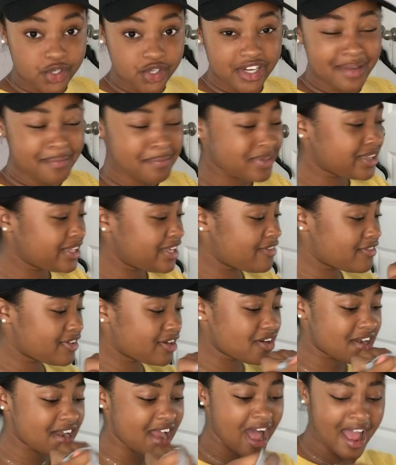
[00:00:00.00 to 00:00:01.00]
Tree, believe it
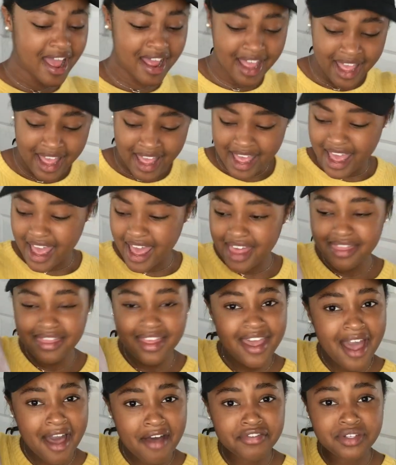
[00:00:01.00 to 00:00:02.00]
or not. And
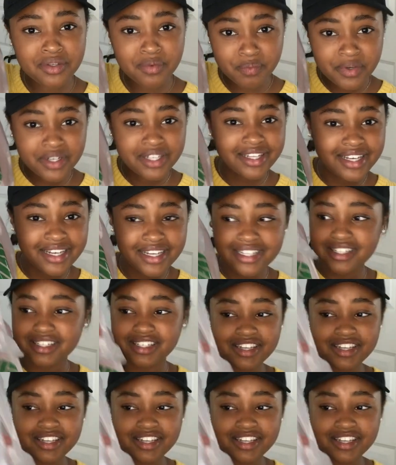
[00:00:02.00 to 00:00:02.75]
they have some really good